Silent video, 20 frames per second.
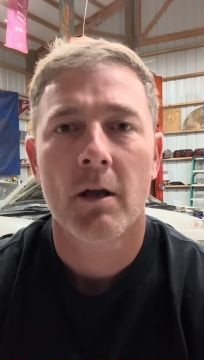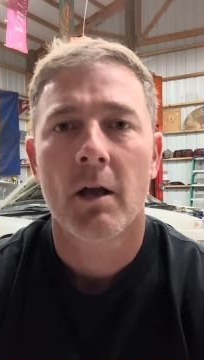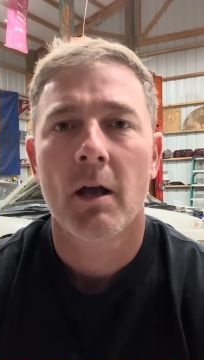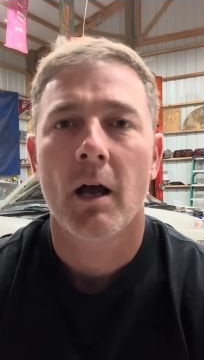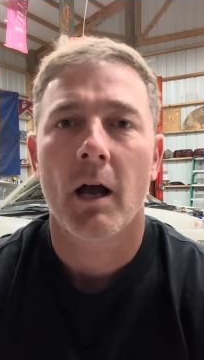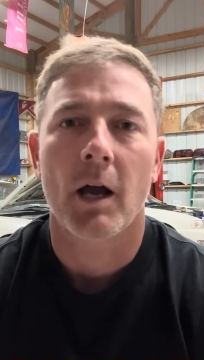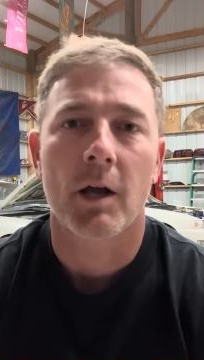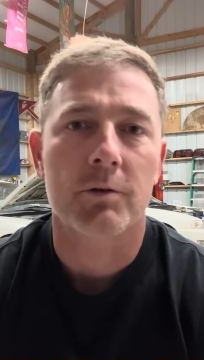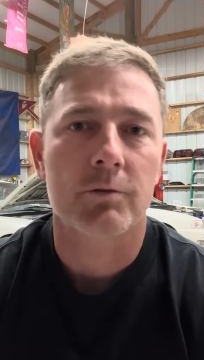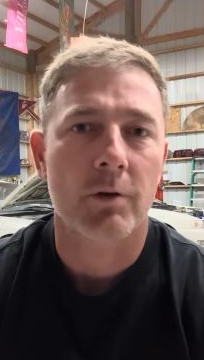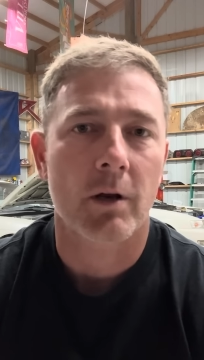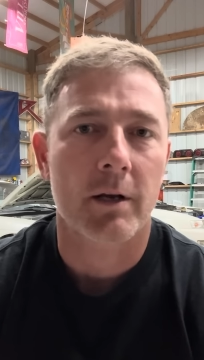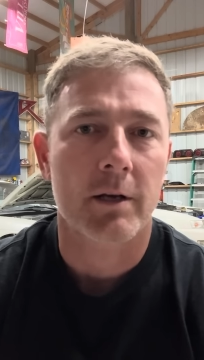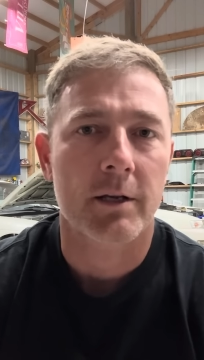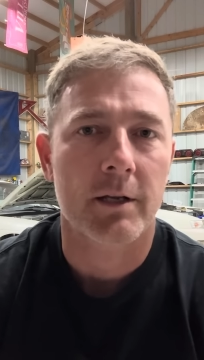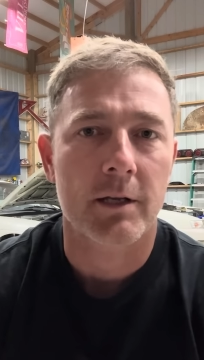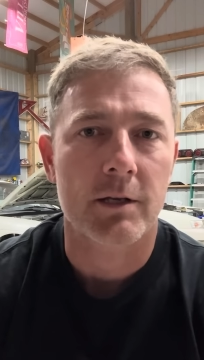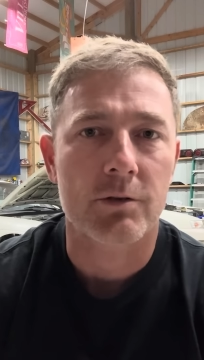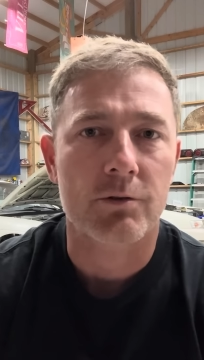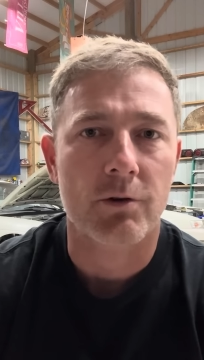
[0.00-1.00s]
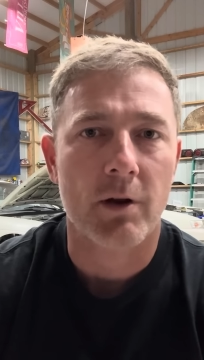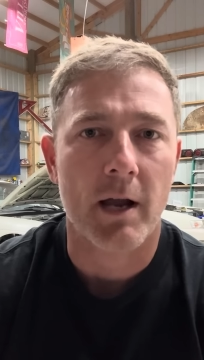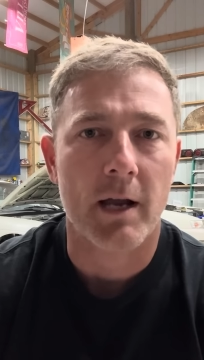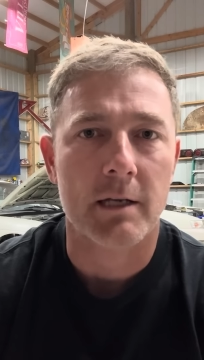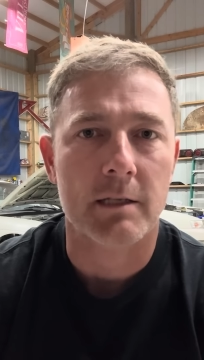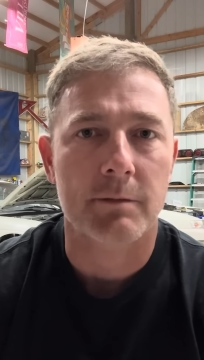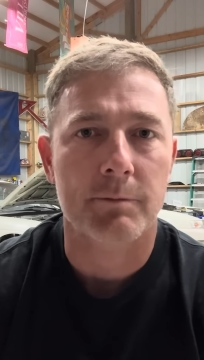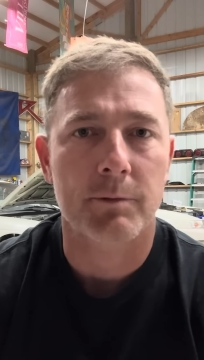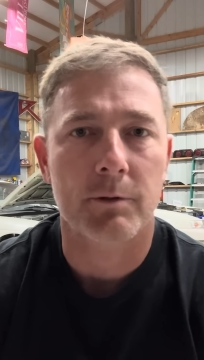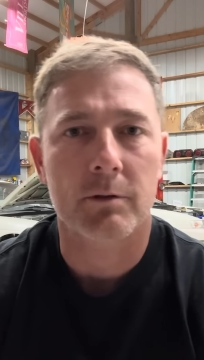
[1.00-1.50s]
I tried to get
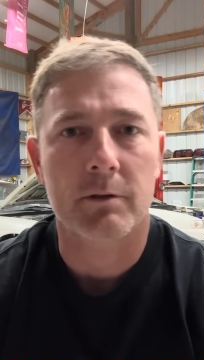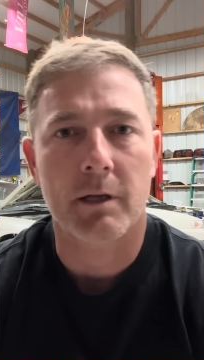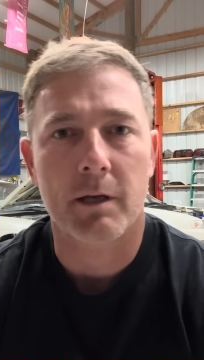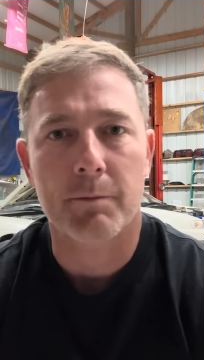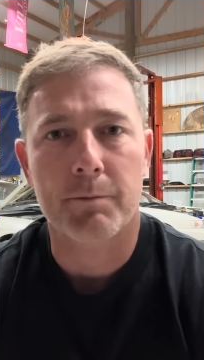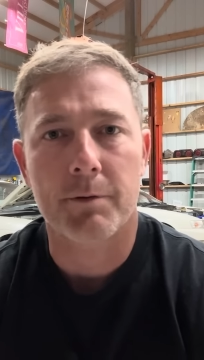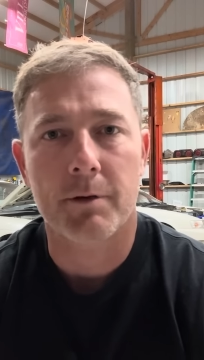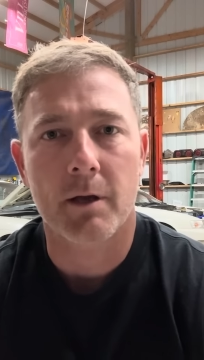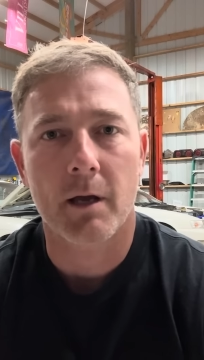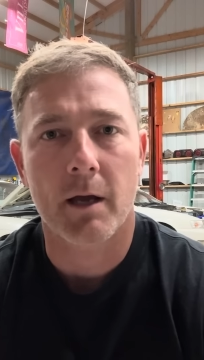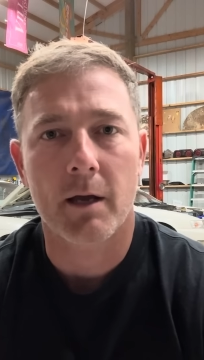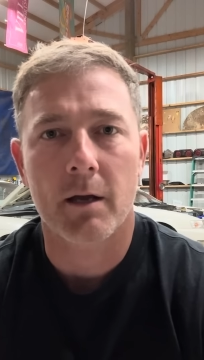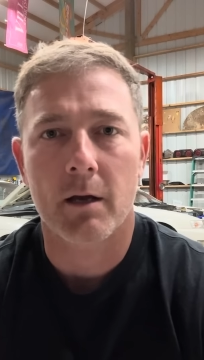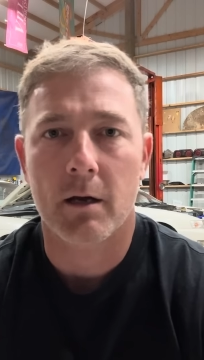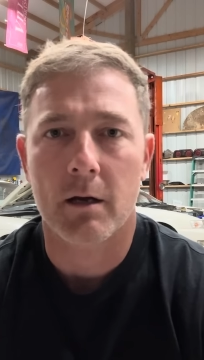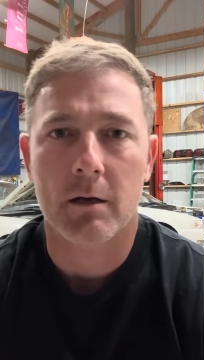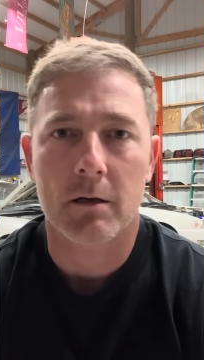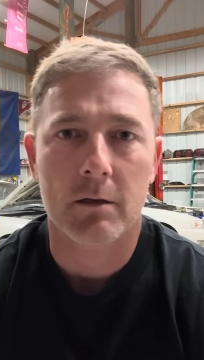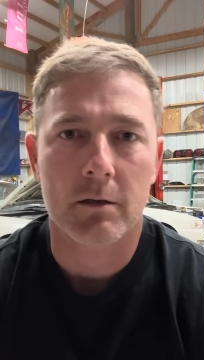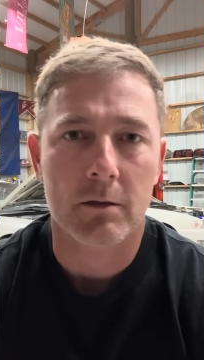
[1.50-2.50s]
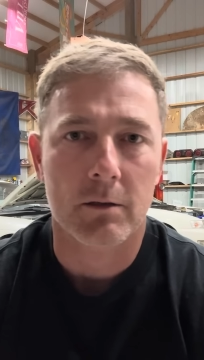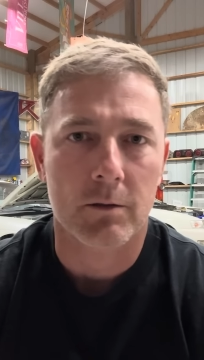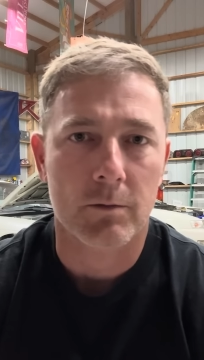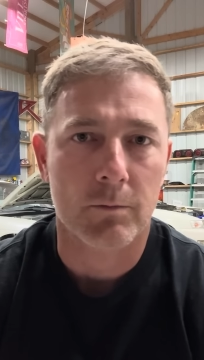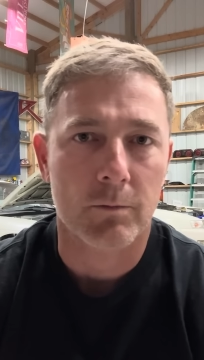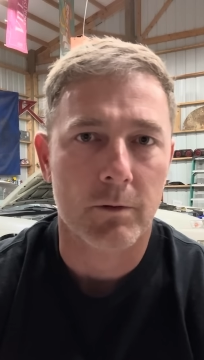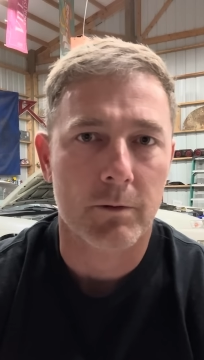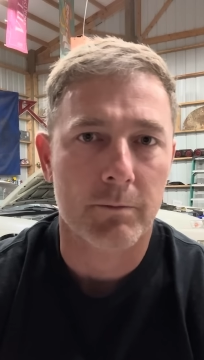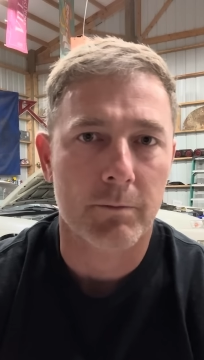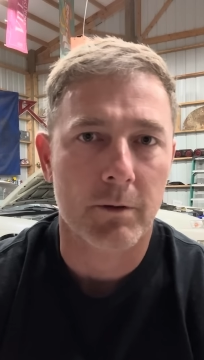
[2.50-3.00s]
tracks built at PIR or
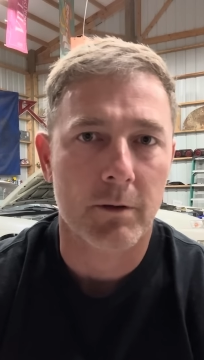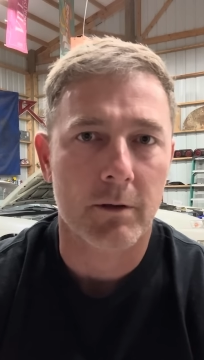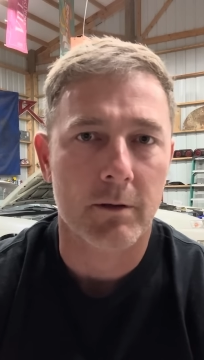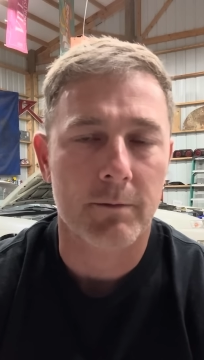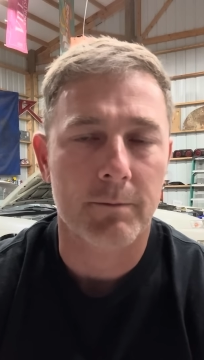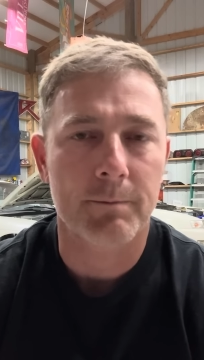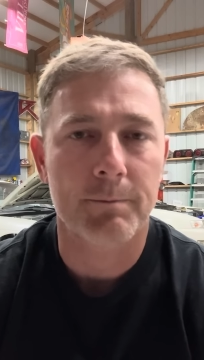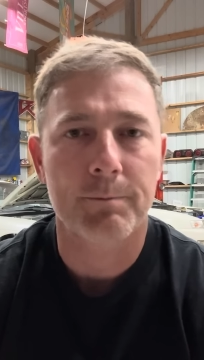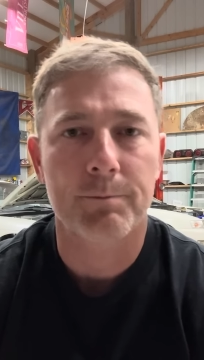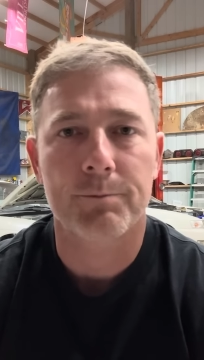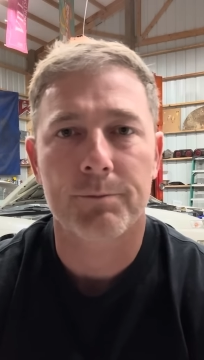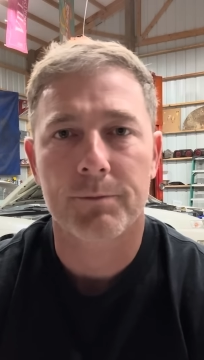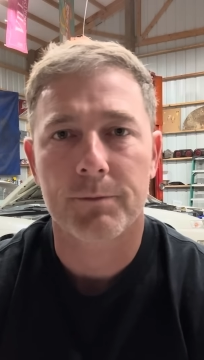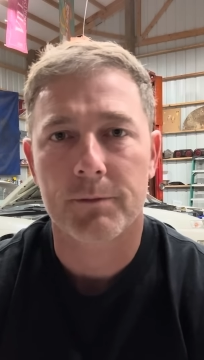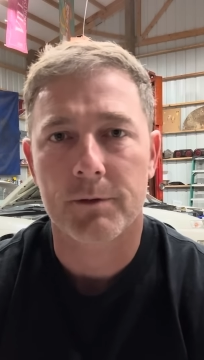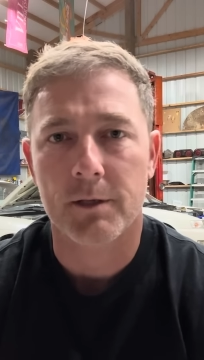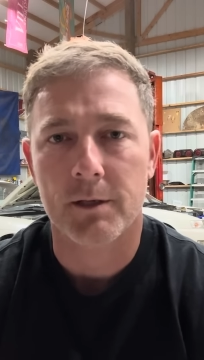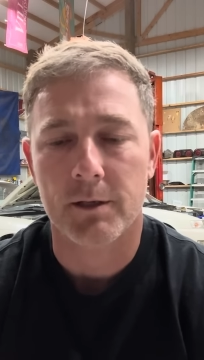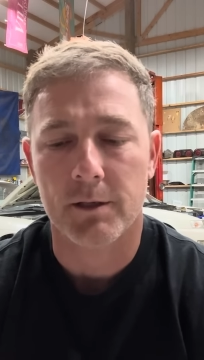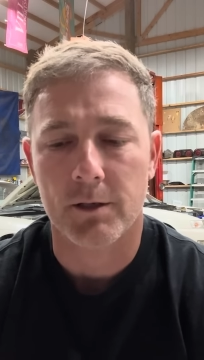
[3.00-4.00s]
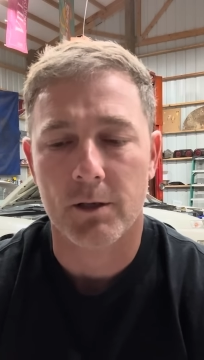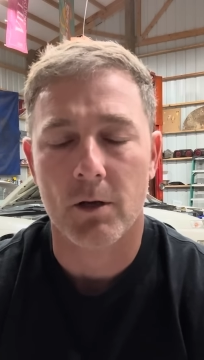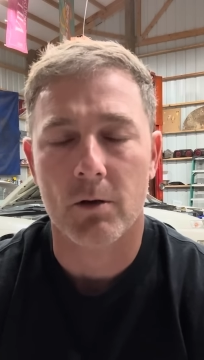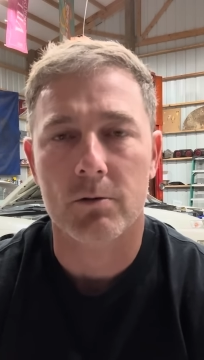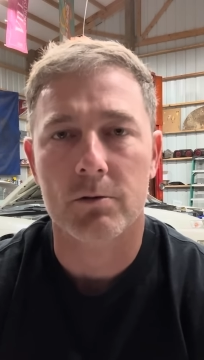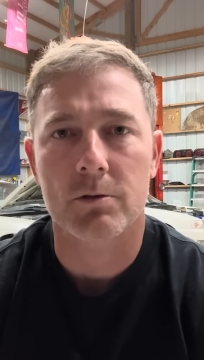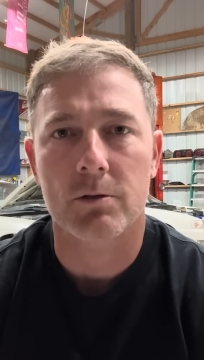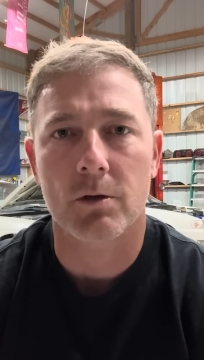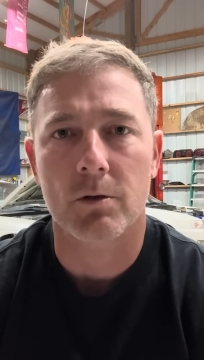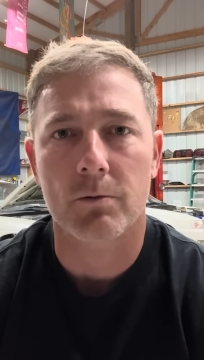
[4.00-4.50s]
Woodburn. Didn't go
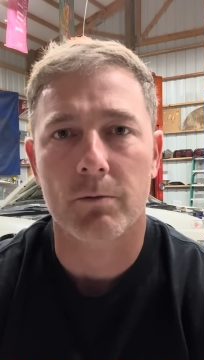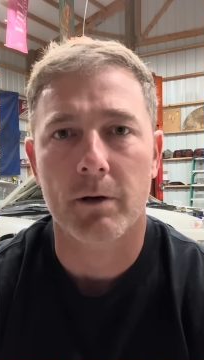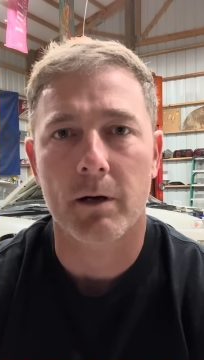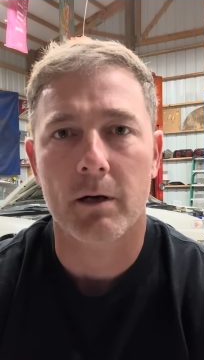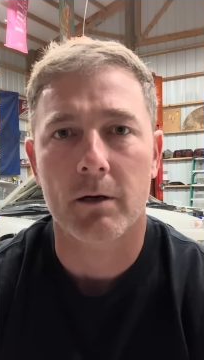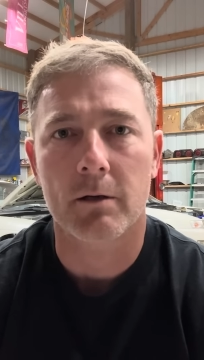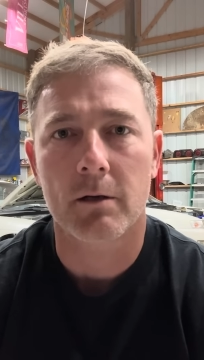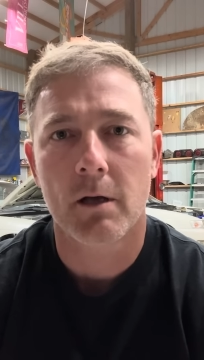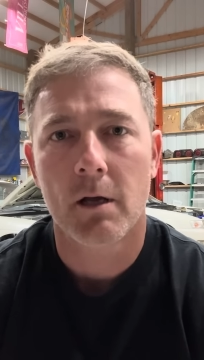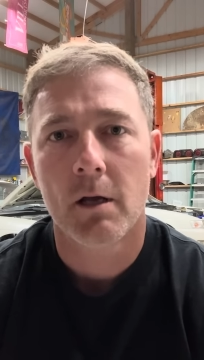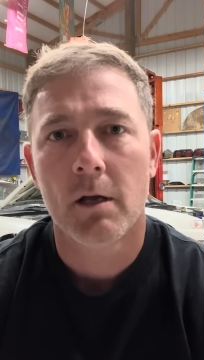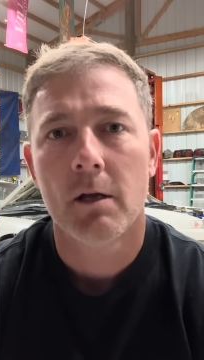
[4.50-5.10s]
so well.